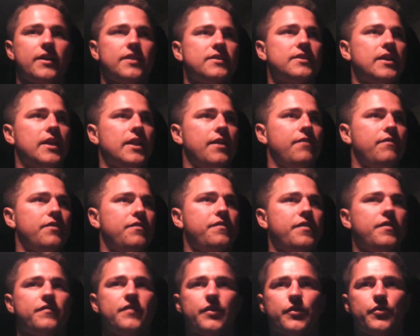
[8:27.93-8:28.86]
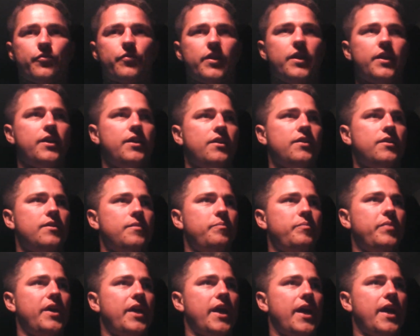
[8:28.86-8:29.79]
It's
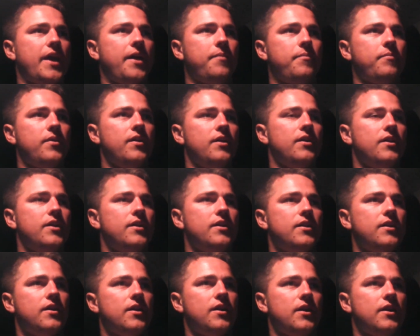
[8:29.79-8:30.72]
11:53 p.m.